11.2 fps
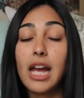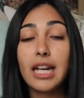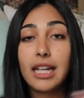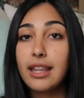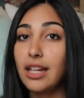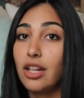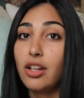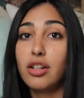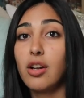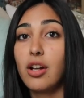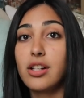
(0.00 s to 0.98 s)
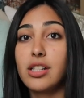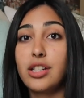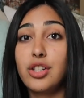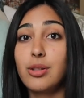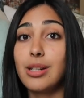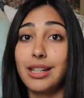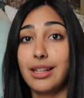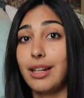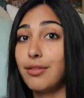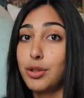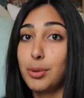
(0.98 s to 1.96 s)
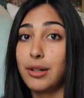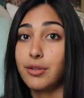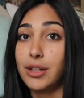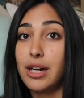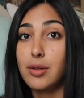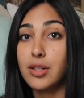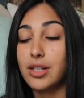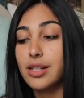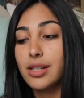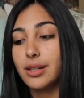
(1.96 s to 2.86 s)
anything. You could honestly choose anything for 24 hours.